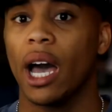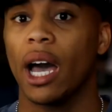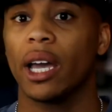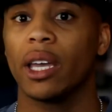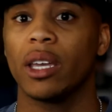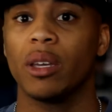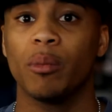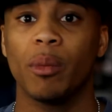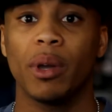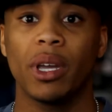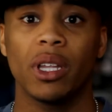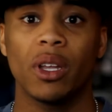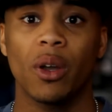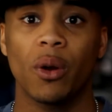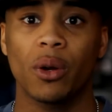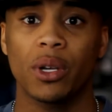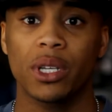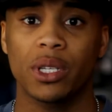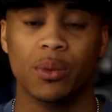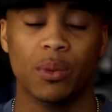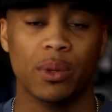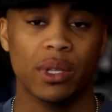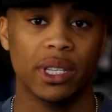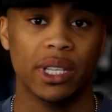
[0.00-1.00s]
You may
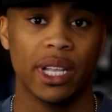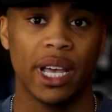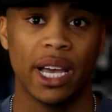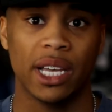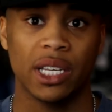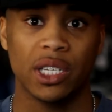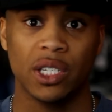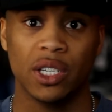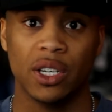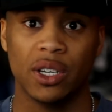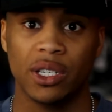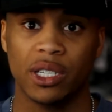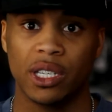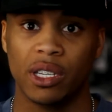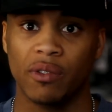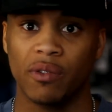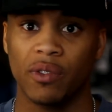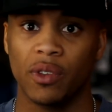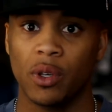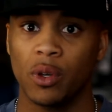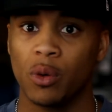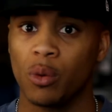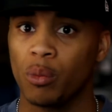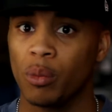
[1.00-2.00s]
notice with last year's,
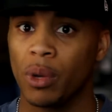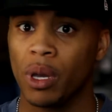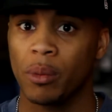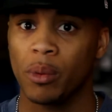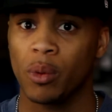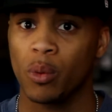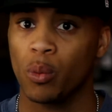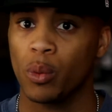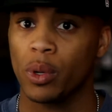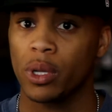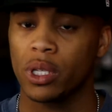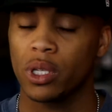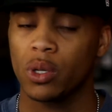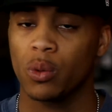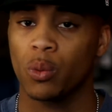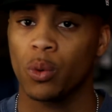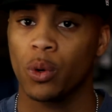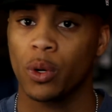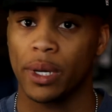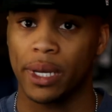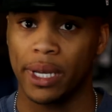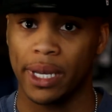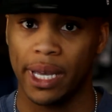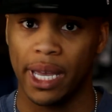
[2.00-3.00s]
if you maybe went to
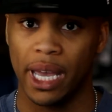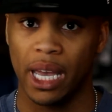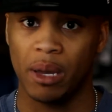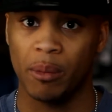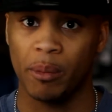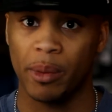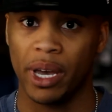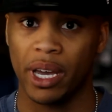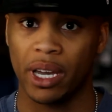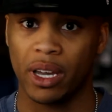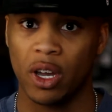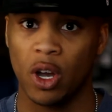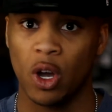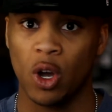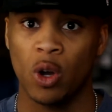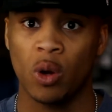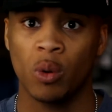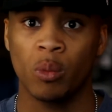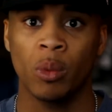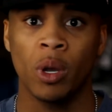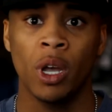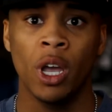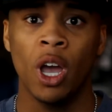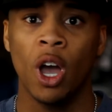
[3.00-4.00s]
work and came back
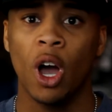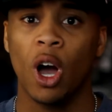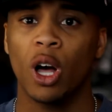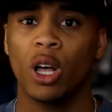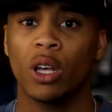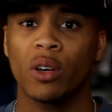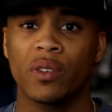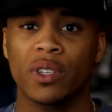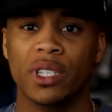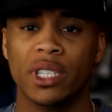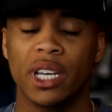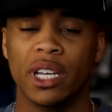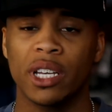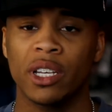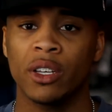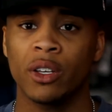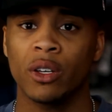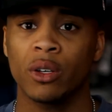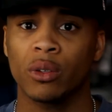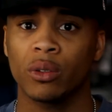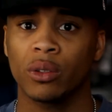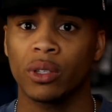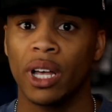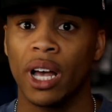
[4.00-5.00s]
home, all of a sudden
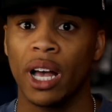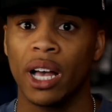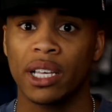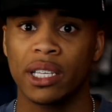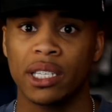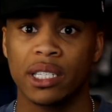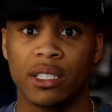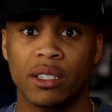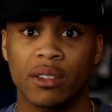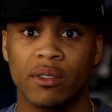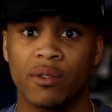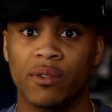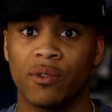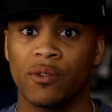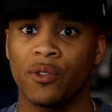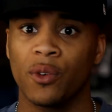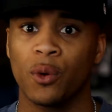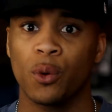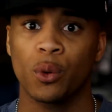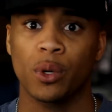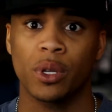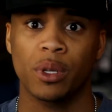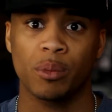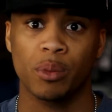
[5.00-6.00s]
you lost
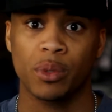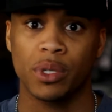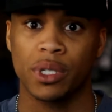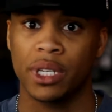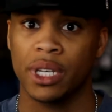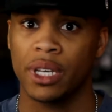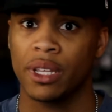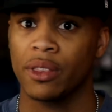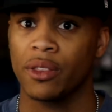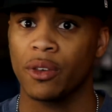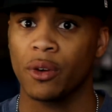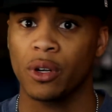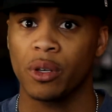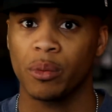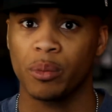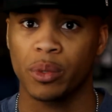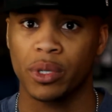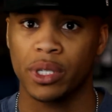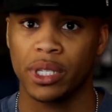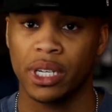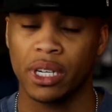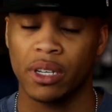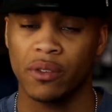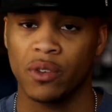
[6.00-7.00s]
40%,
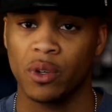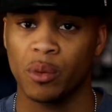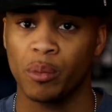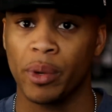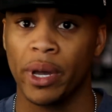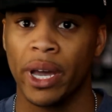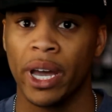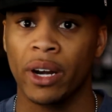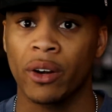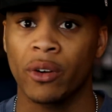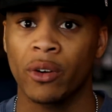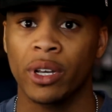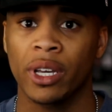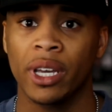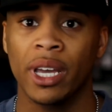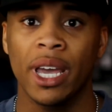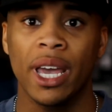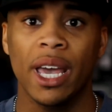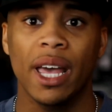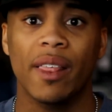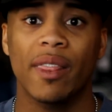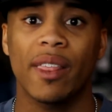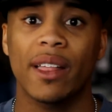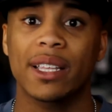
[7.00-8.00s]
30% of your battery.
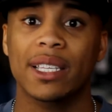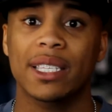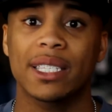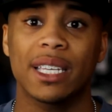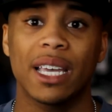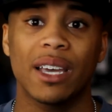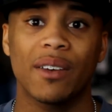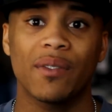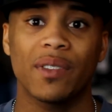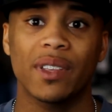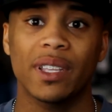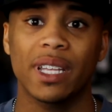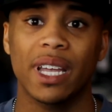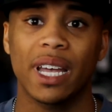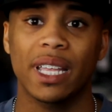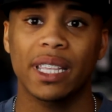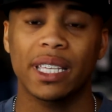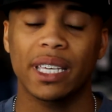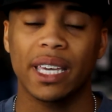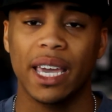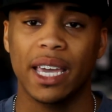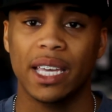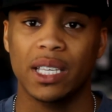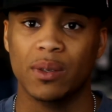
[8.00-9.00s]
That's definitely
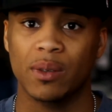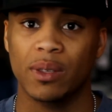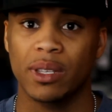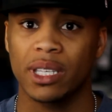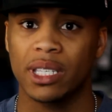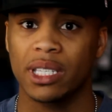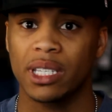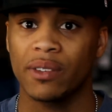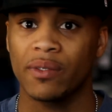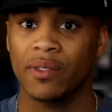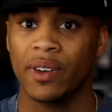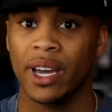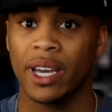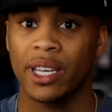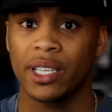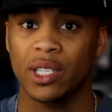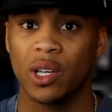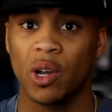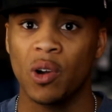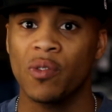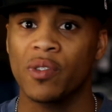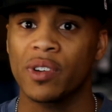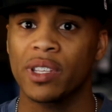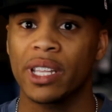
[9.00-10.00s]
not the case with this
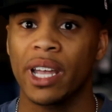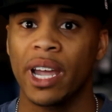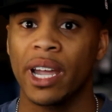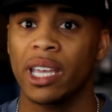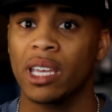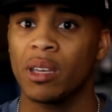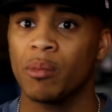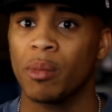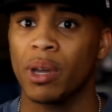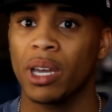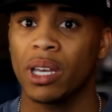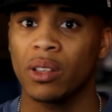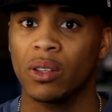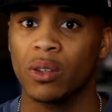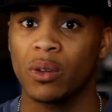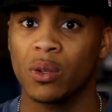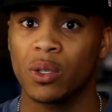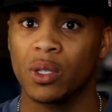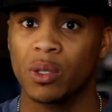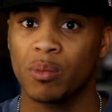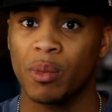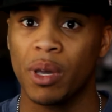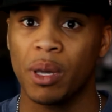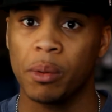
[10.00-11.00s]
device. Overnight you may
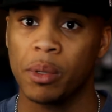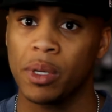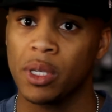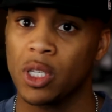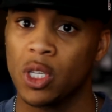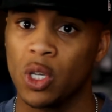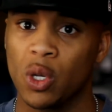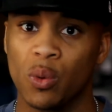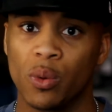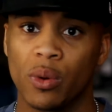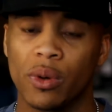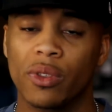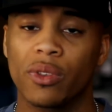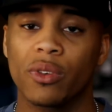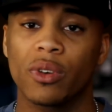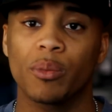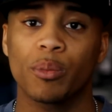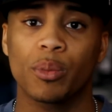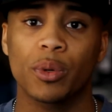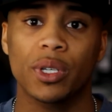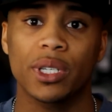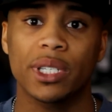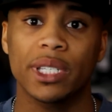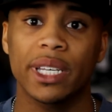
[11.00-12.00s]
lose maybe 2 or
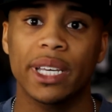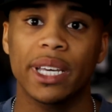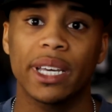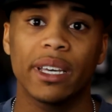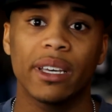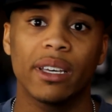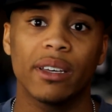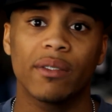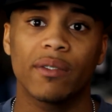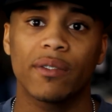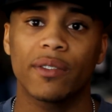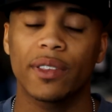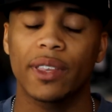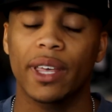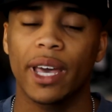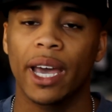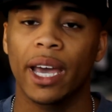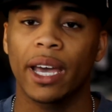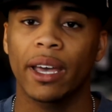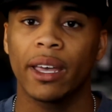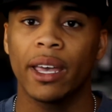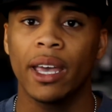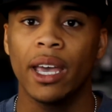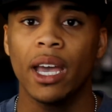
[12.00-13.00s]
3%, if
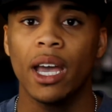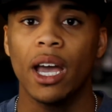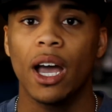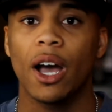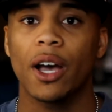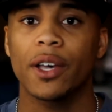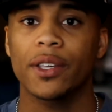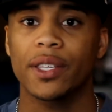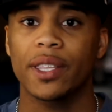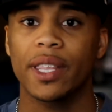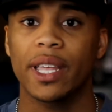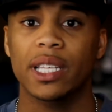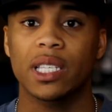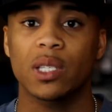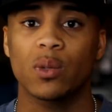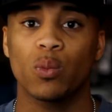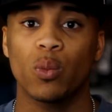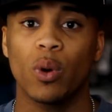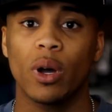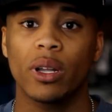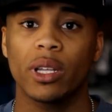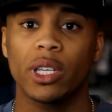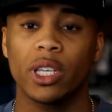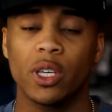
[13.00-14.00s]
that. So that's
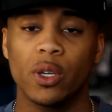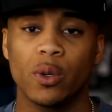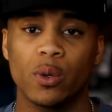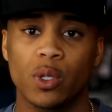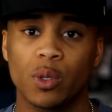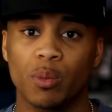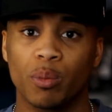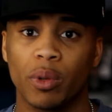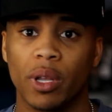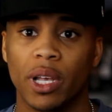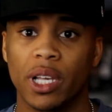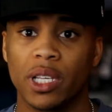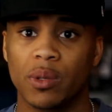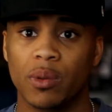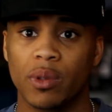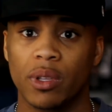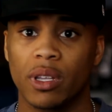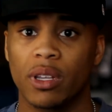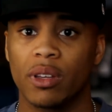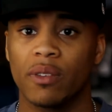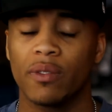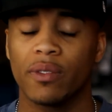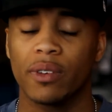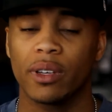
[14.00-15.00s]
one huge plus
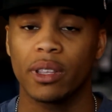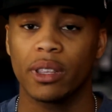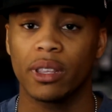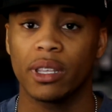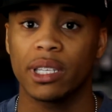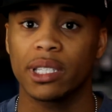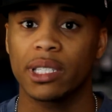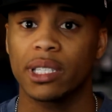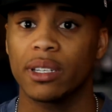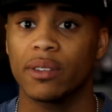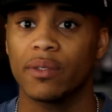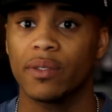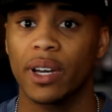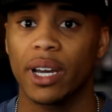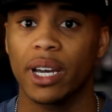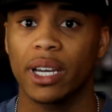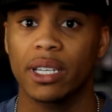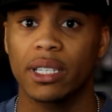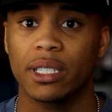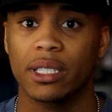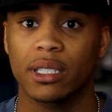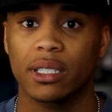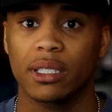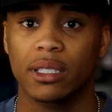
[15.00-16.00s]
with this
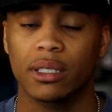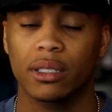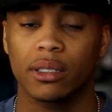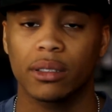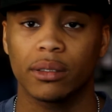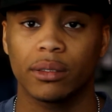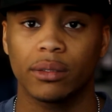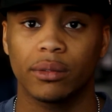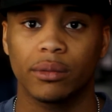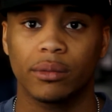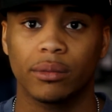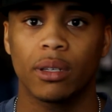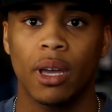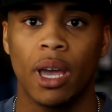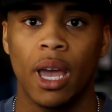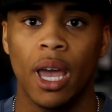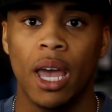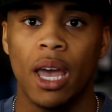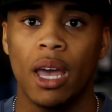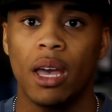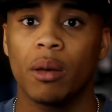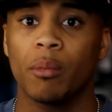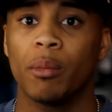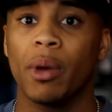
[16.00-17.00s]
device.
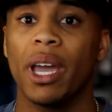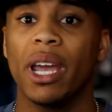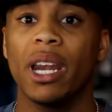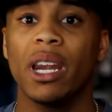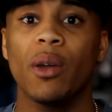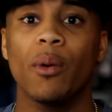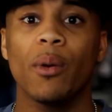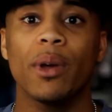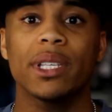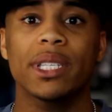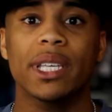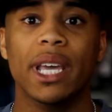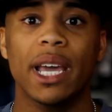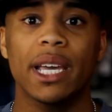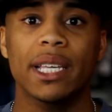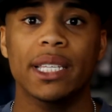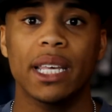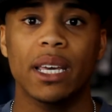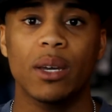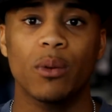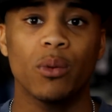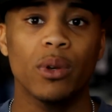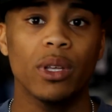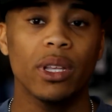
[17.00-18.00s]
But anyways,
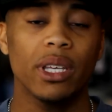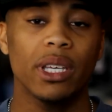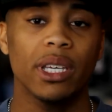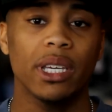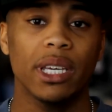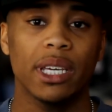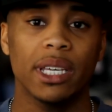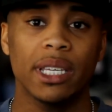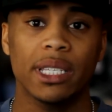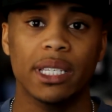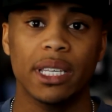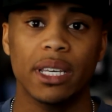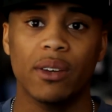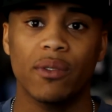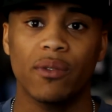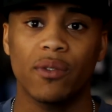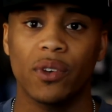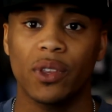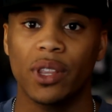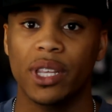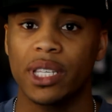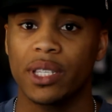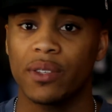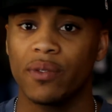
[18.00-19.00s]
guys, that really is it
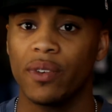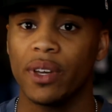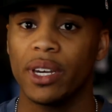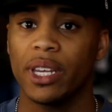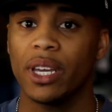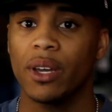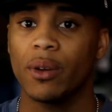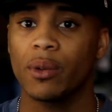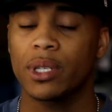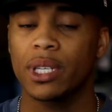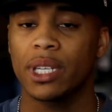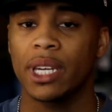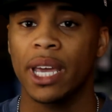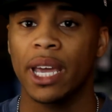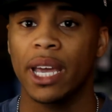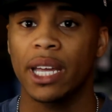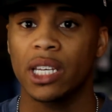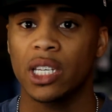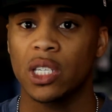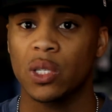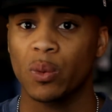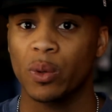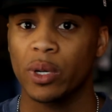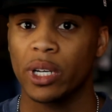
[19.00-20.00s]
for this video today.
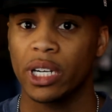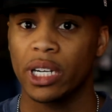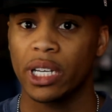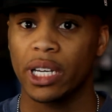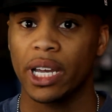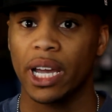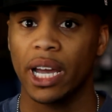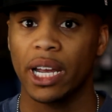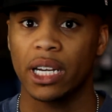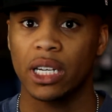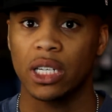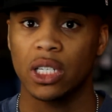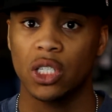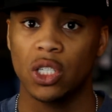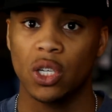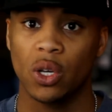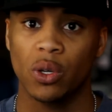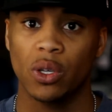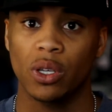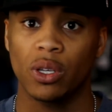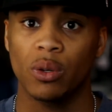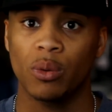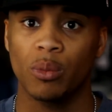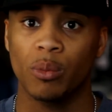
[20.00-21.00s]
I just wanted to kind of
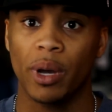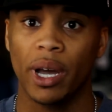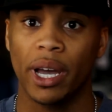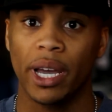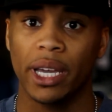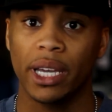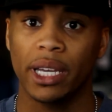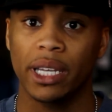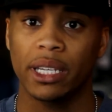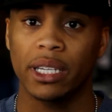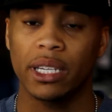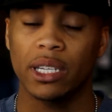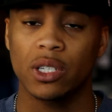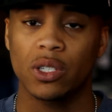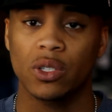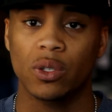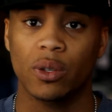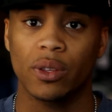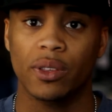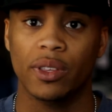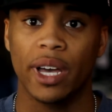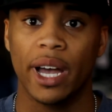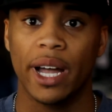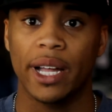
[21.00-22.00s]
show you my
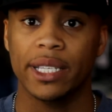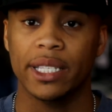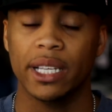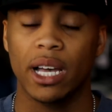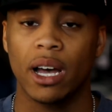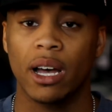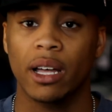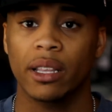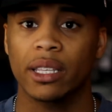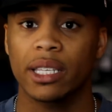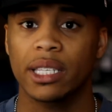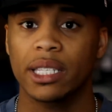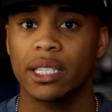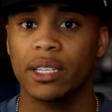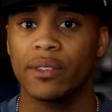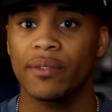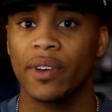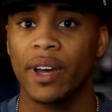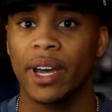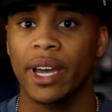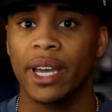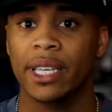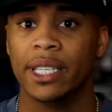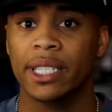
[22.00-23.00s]
initial thoughts on this
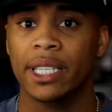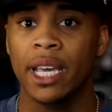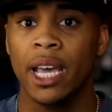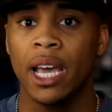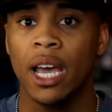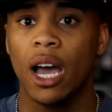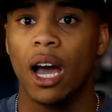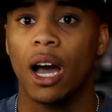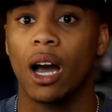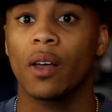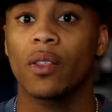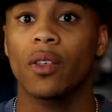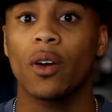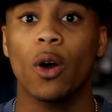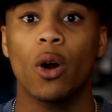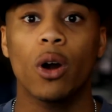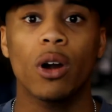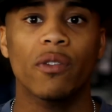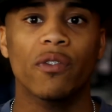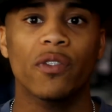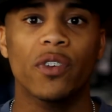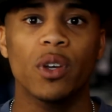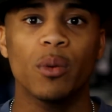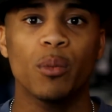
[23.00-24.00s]
device. There
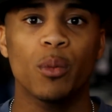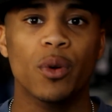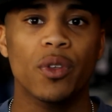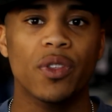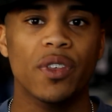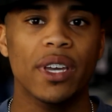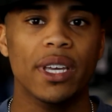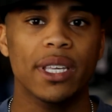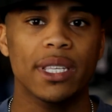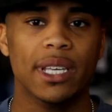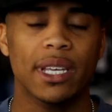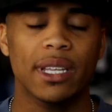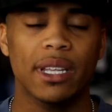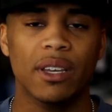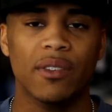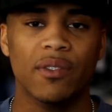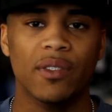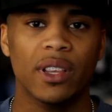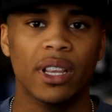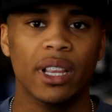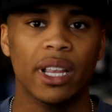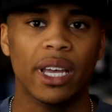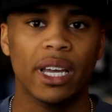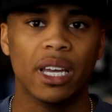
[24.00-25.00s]
are a few more things I
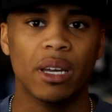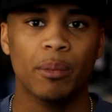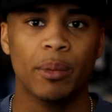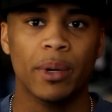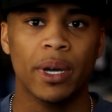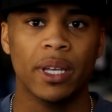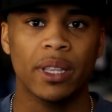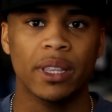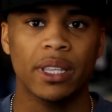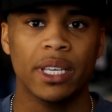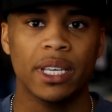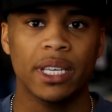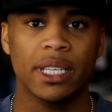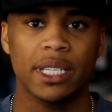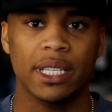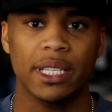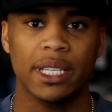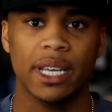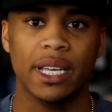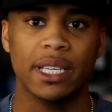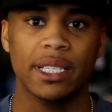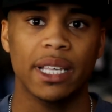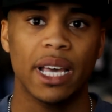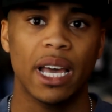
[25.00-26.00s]
definitely like about this.
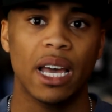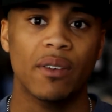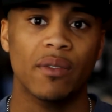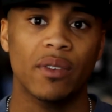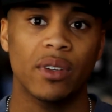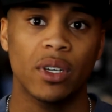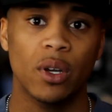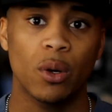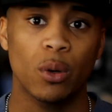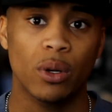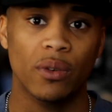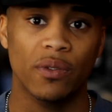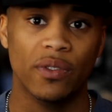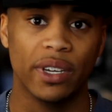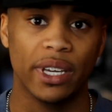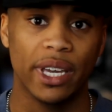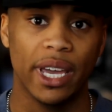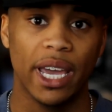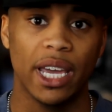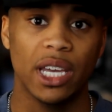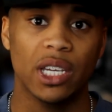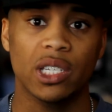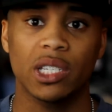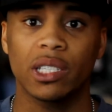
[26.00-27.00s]
It does have a
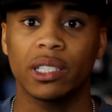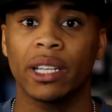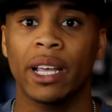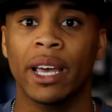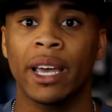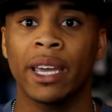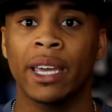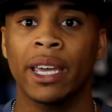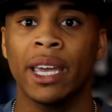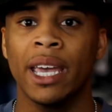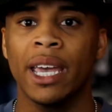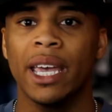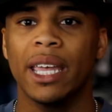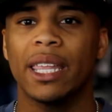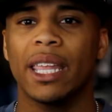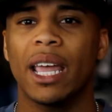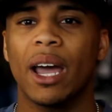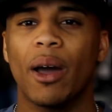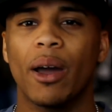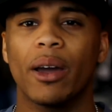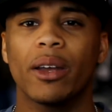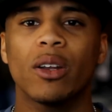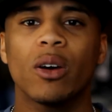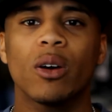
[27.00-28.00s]
notification light.
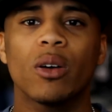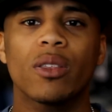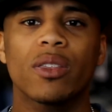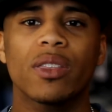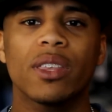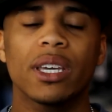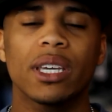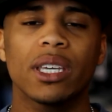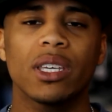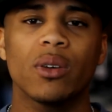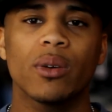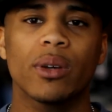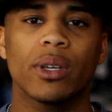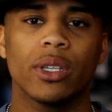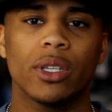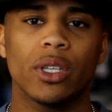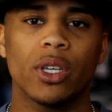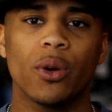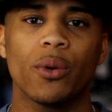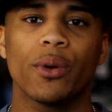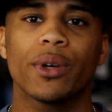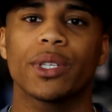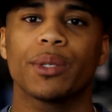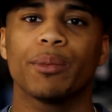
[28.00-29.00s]
Now, I don't think you can
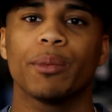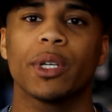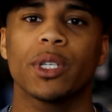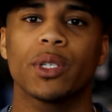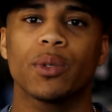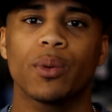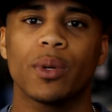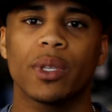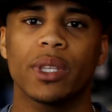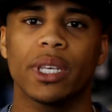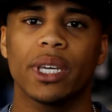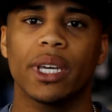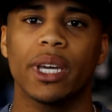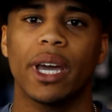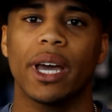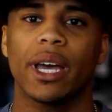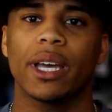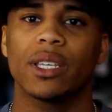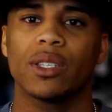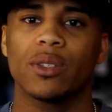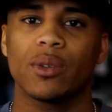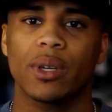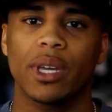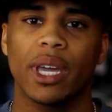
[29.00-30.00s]
do as much with it
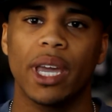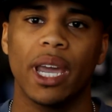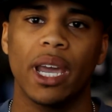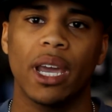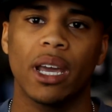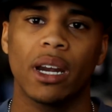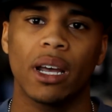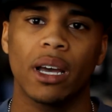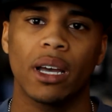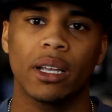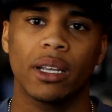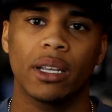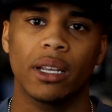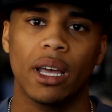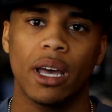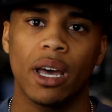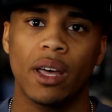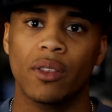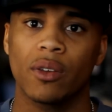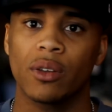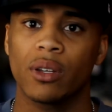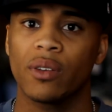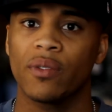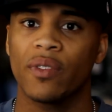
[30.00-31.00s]
as you can on
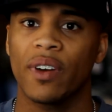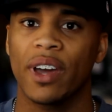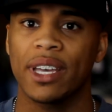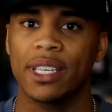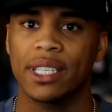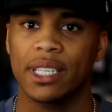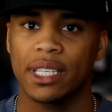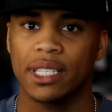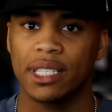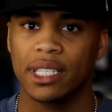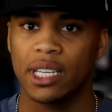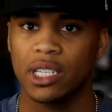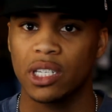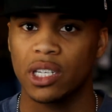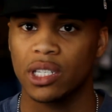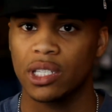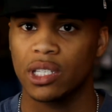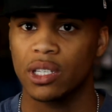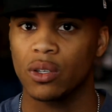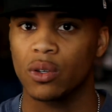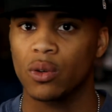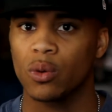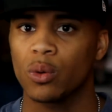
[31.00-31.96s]
other devices such as the